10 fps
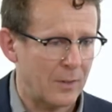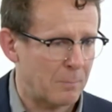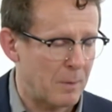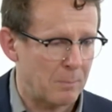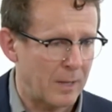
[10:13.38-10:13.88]

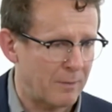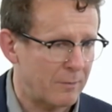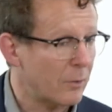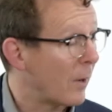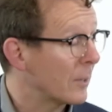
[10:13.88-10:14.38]
people have
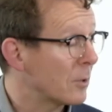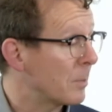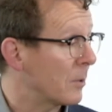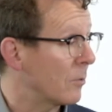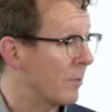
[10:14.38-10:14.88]
every right to
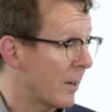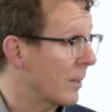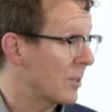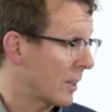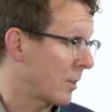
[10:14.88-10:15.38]
be very
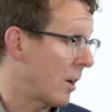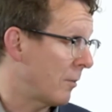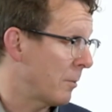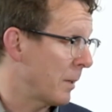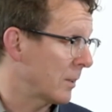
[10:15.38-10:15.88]
ticked off
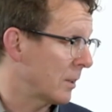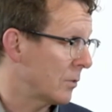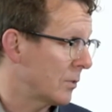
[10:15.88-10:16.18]
about this.